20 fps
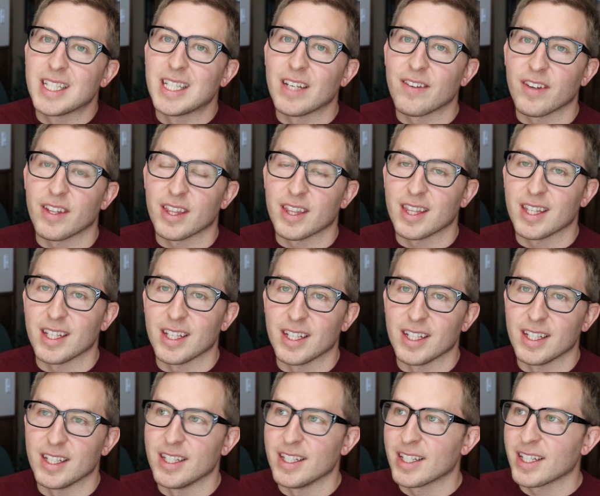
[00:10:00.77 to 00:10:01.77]
given
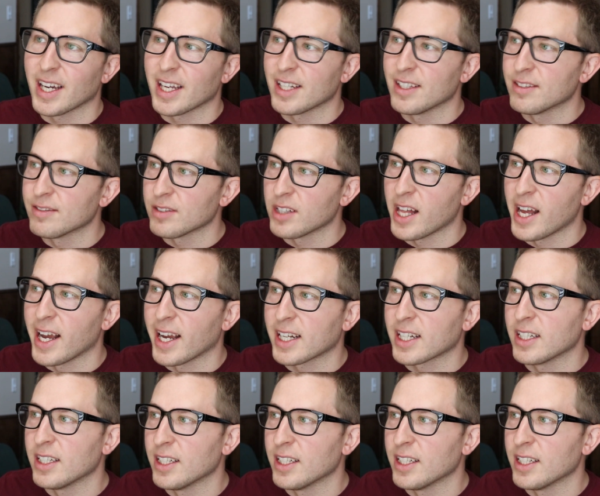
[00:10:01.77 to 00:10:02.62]
the kind of lack